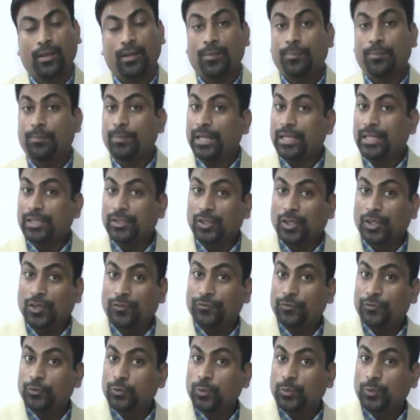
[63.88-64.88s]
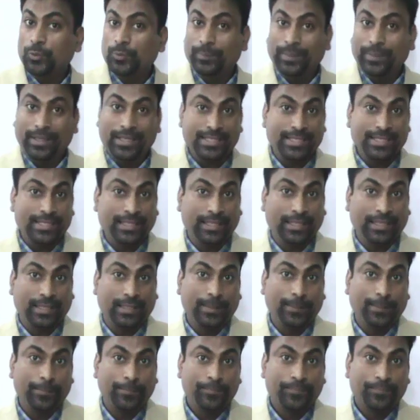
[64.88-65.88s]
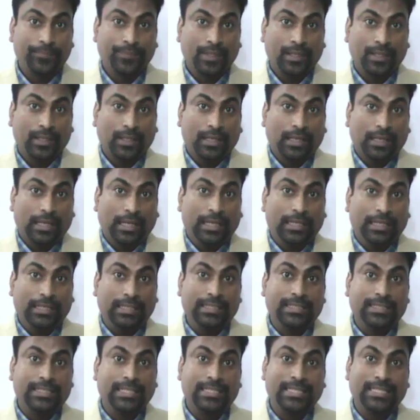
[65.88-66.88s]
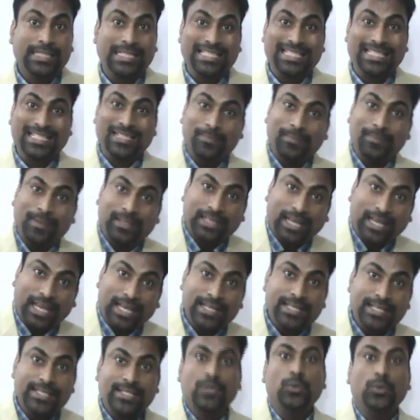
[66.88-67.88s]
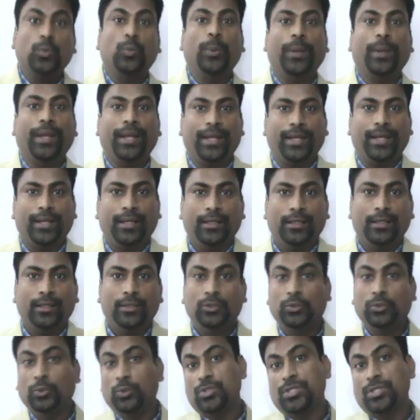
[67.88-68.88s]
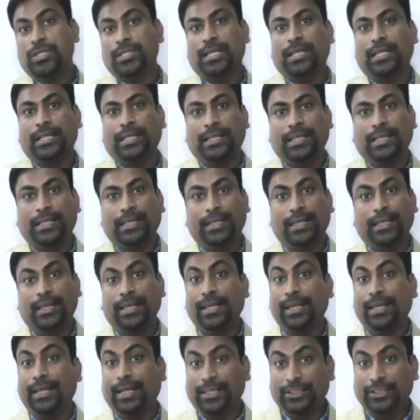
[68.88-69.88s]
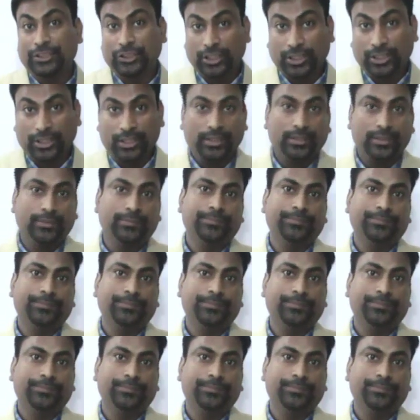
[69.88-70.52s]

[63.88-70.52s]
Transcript: Many of you may say it is the systematized way to study nature.